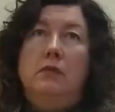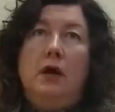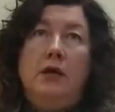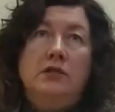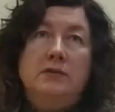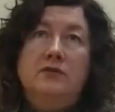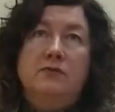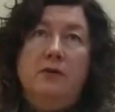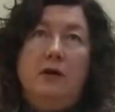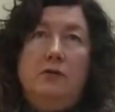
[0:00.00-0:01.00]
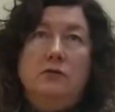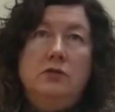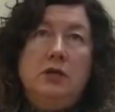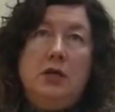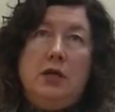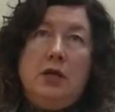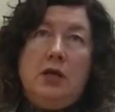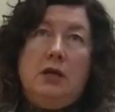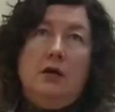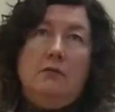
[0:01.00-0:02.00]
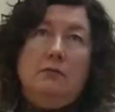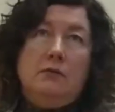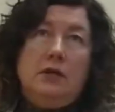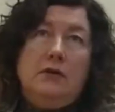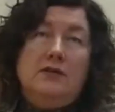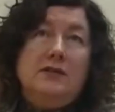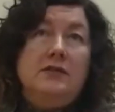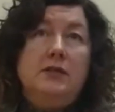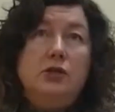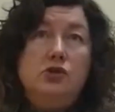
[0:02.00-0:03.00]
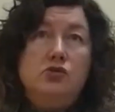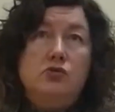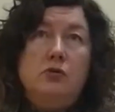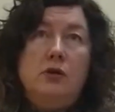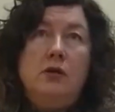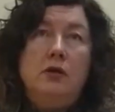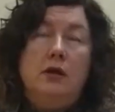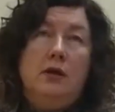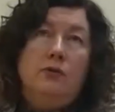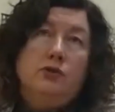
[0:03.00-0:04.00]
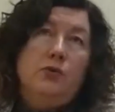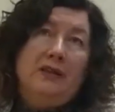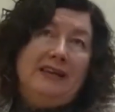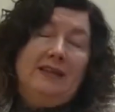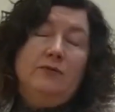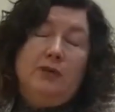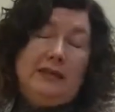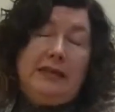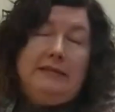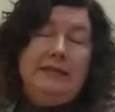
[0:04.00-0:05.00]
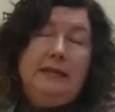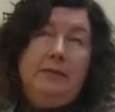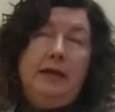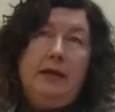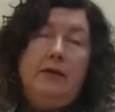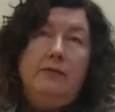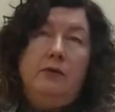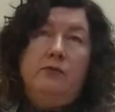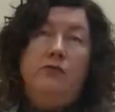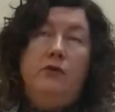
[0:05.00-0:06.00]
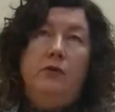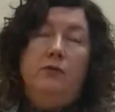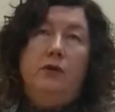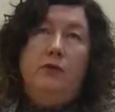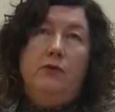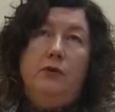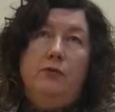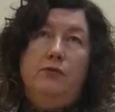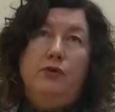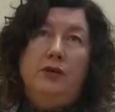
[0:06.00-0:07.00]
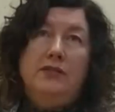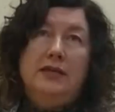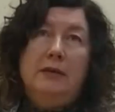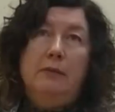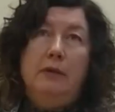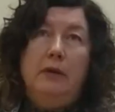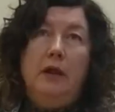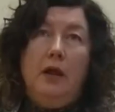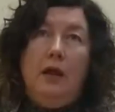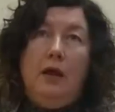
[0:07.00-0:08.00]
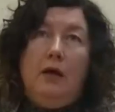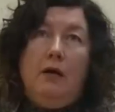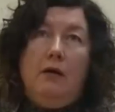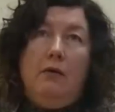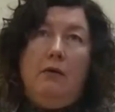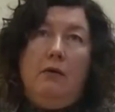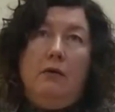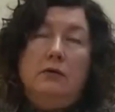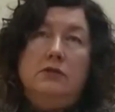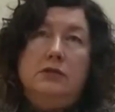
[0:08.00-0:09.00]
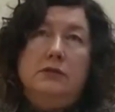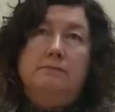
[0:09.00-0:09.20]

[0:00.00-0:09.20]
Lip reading: items found near the seashore. So what can they make from for example, old